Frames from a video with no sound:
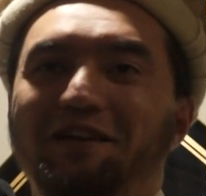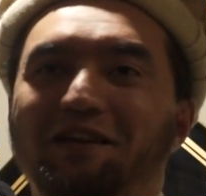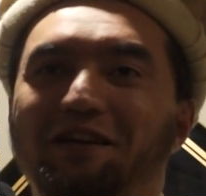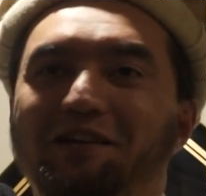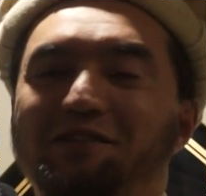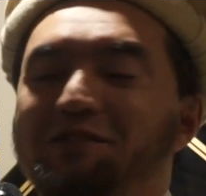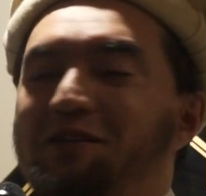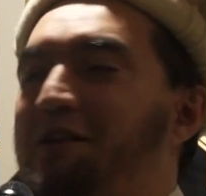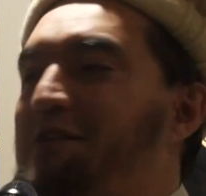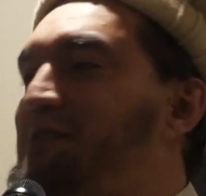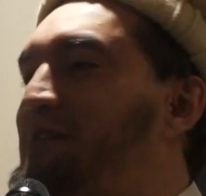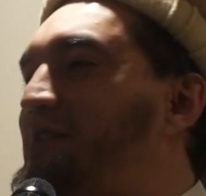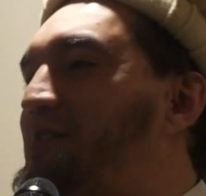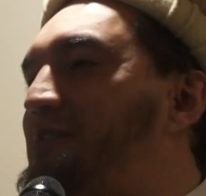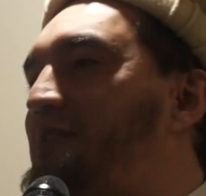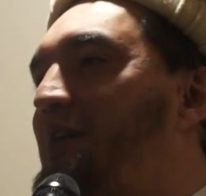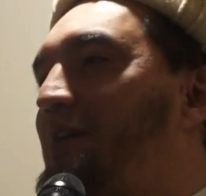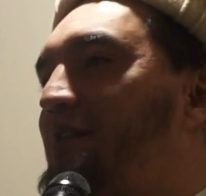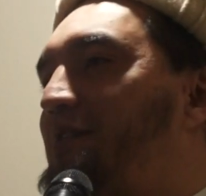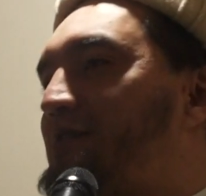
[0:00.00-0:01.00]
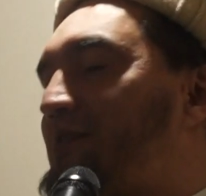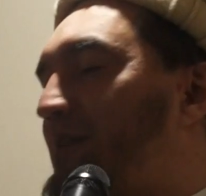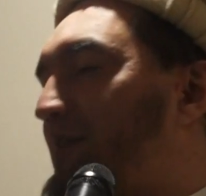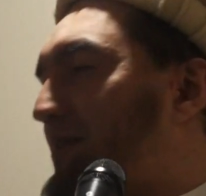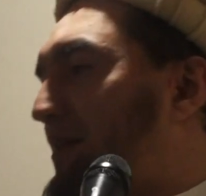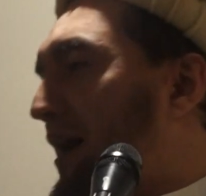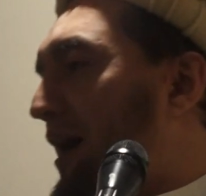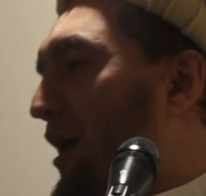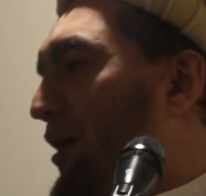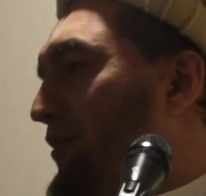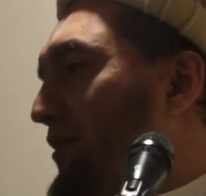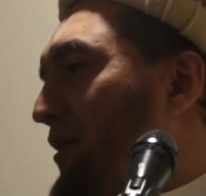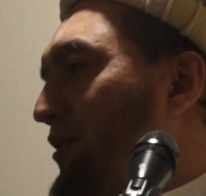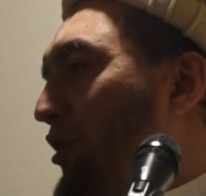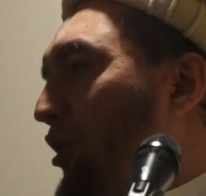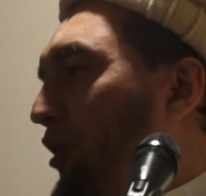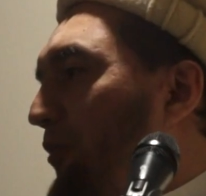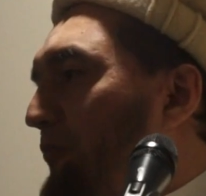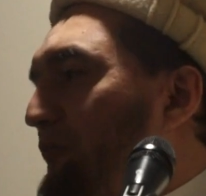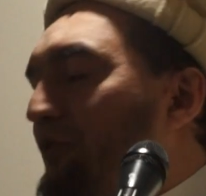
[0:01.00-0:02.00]
It's not just sit down and
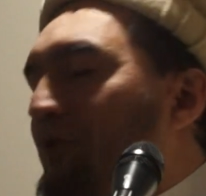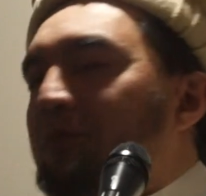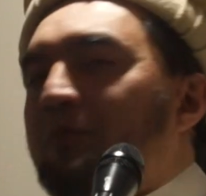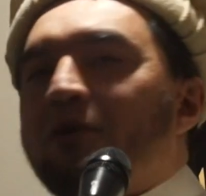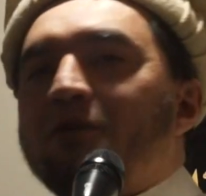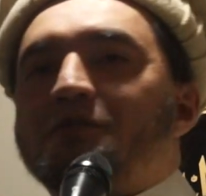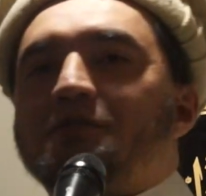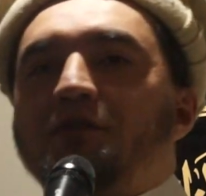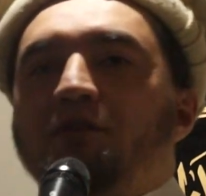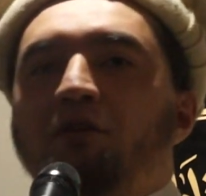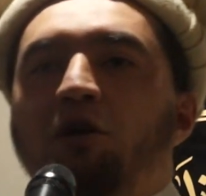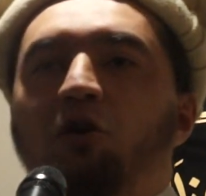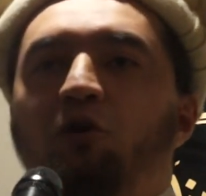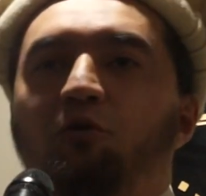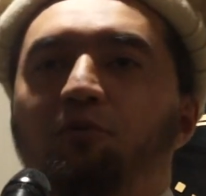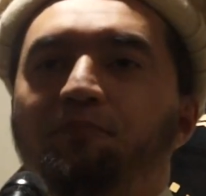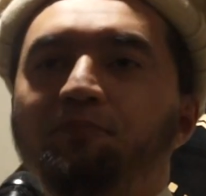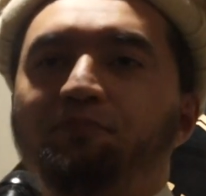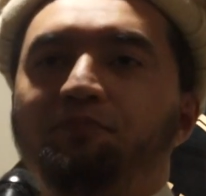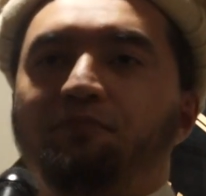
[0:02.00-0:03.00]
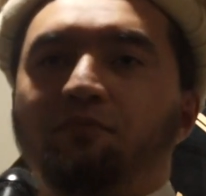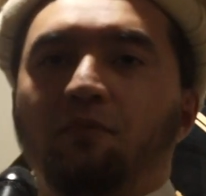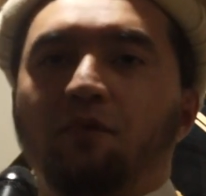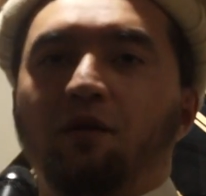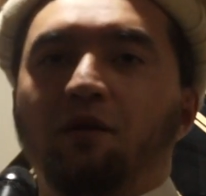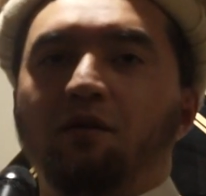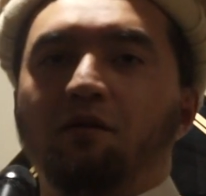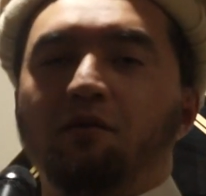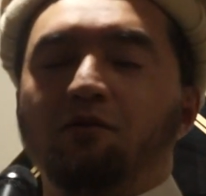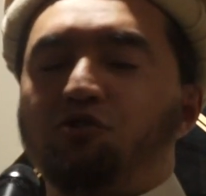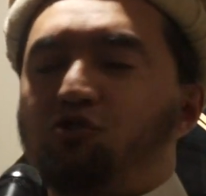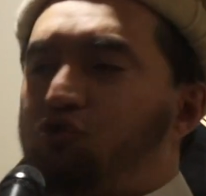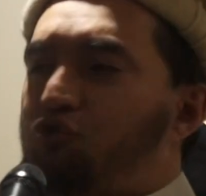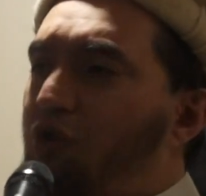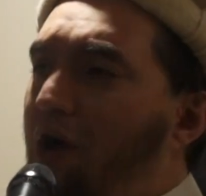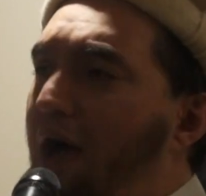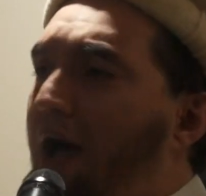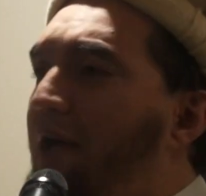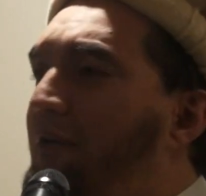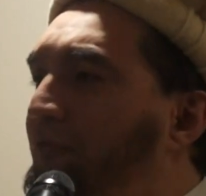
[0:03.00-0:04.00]
hope for mercy. No.
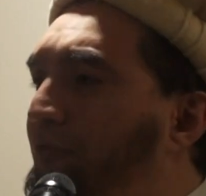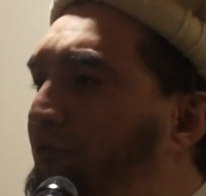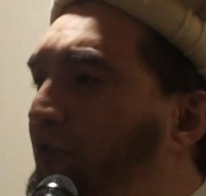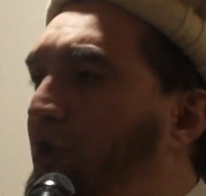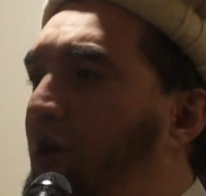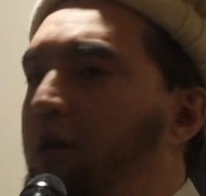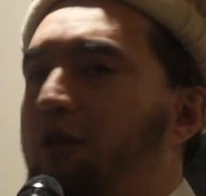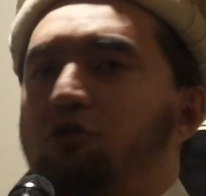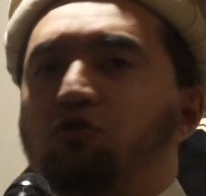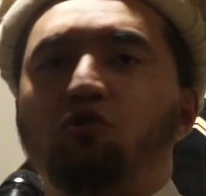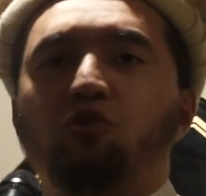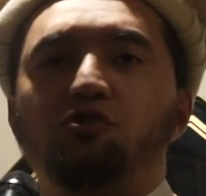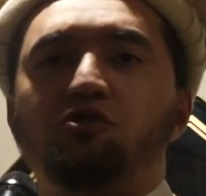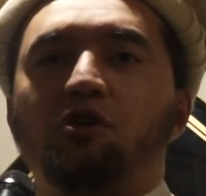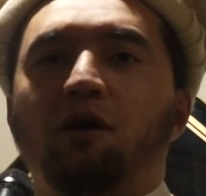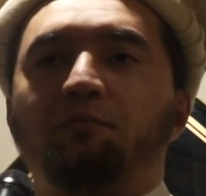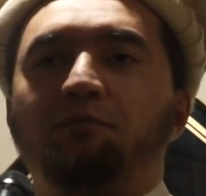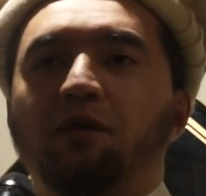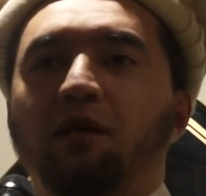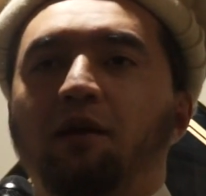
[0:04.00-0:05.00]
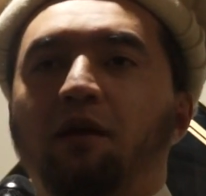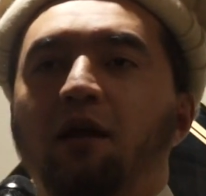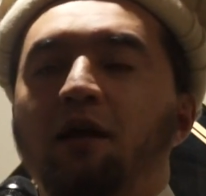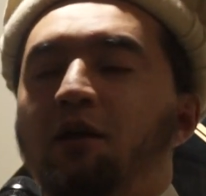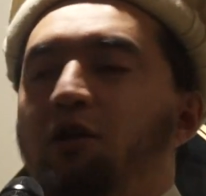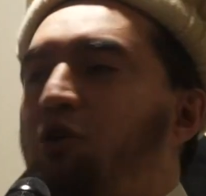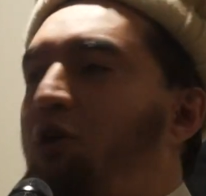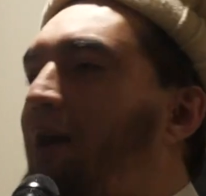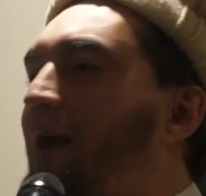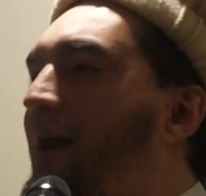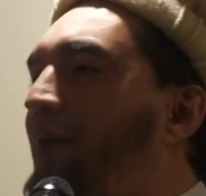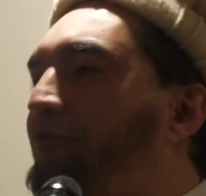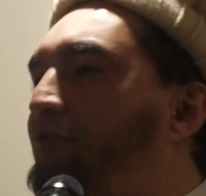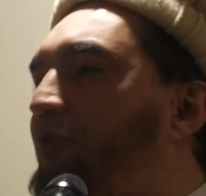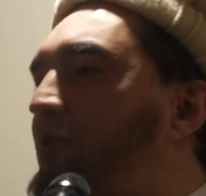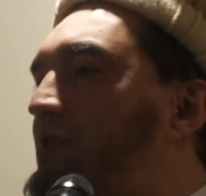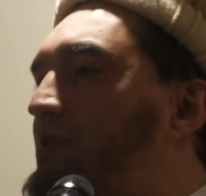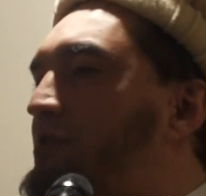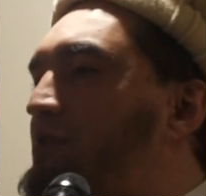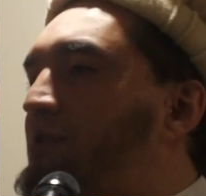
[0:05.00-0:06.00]
Strive for it. Do something. Your
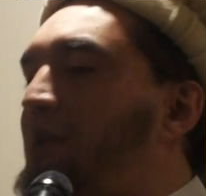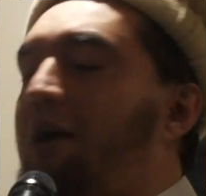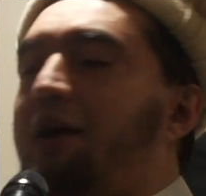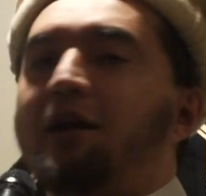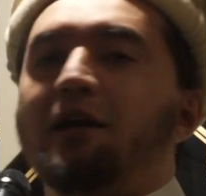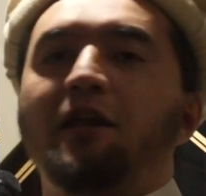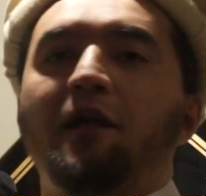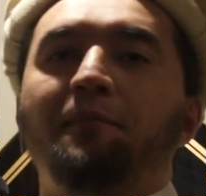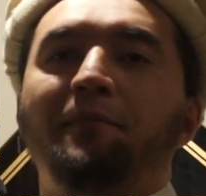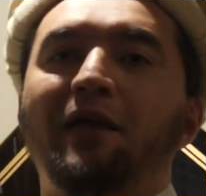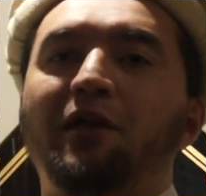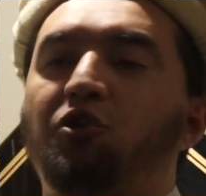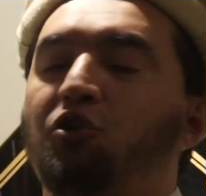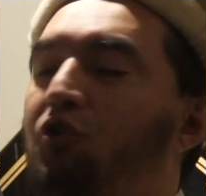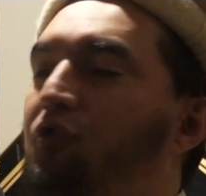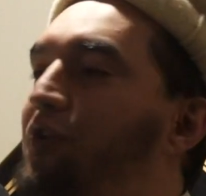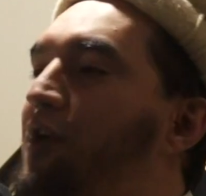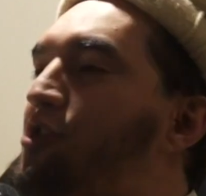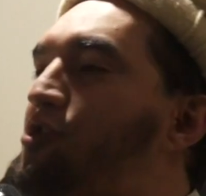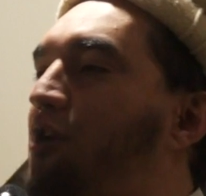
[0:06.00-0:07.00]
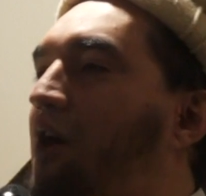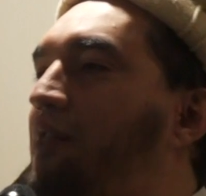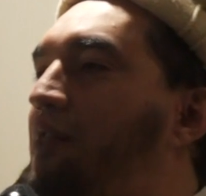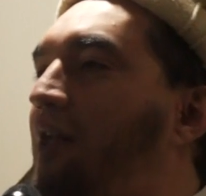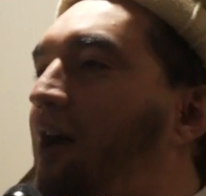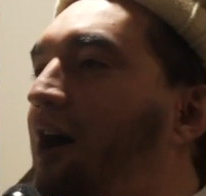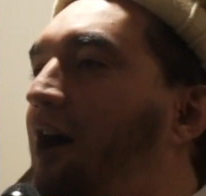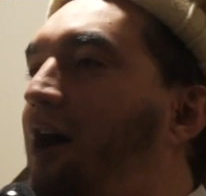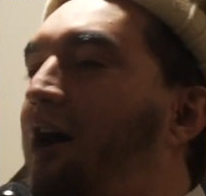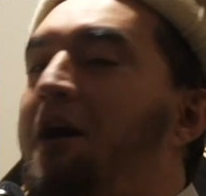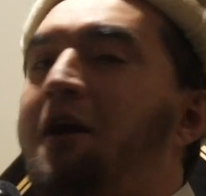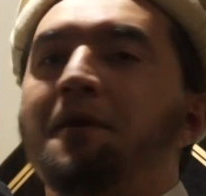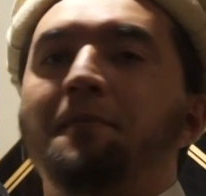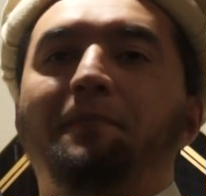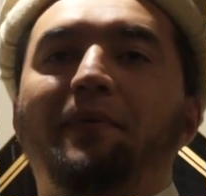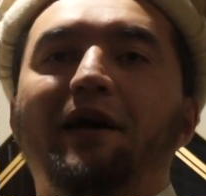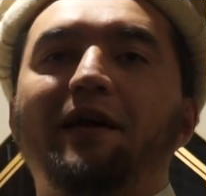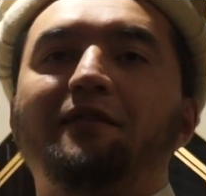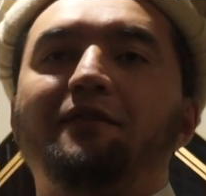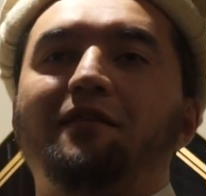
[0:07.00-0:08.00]
effort is not going to make you reach Allah,
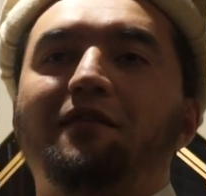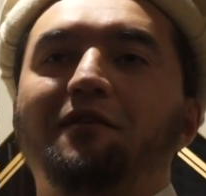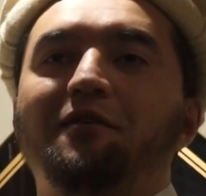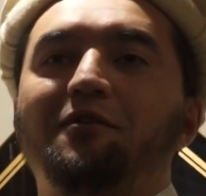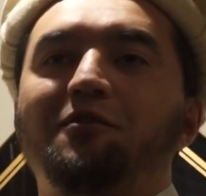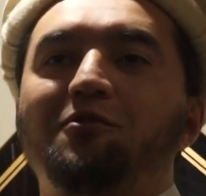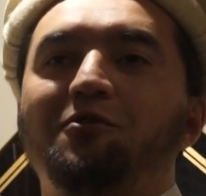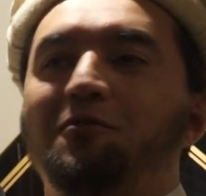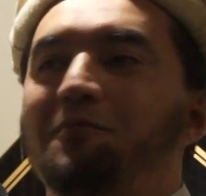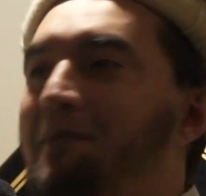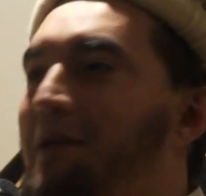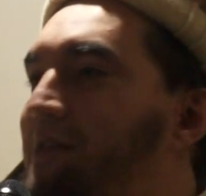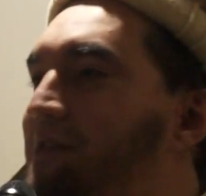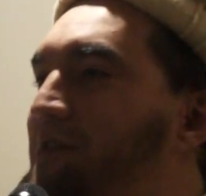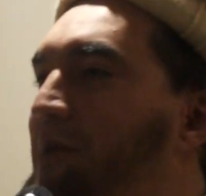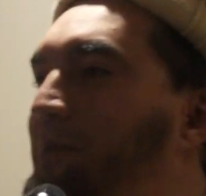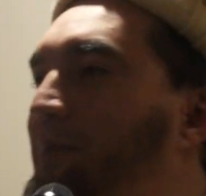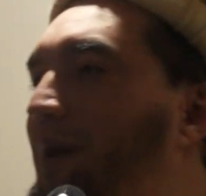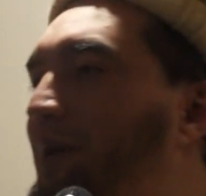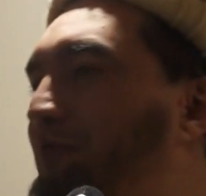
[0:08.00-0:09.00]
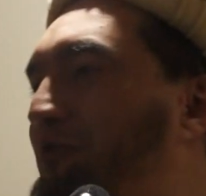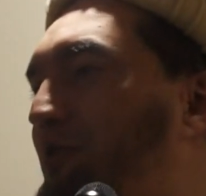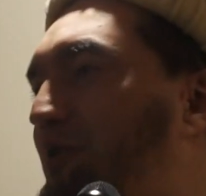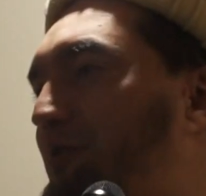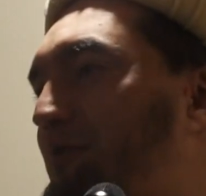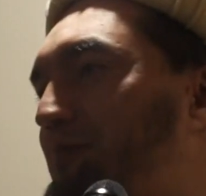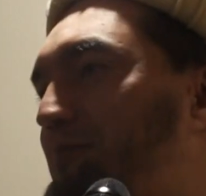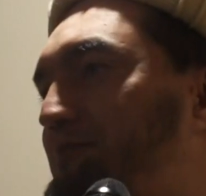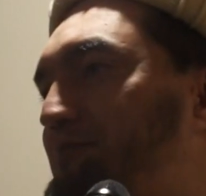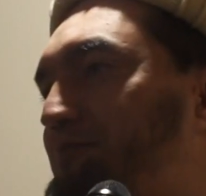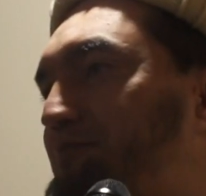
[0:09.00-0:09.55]
but you made some effort.